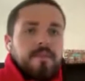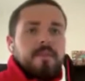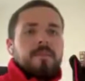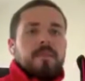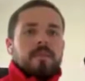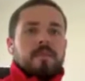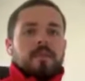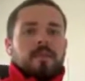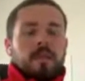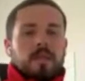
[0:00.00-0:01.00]

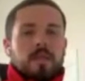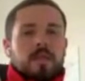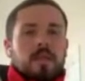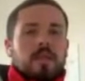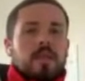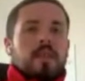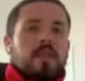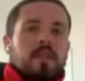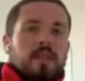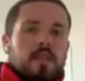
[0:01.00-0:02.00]

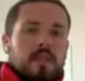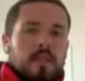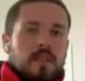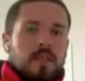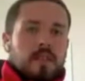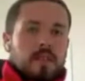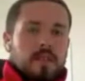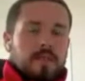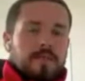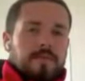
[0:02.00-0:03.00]

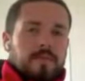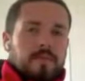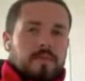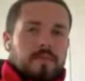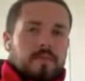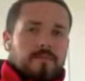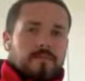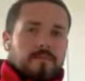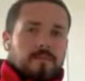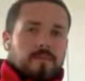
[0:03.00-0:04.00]
This person isn't speaking.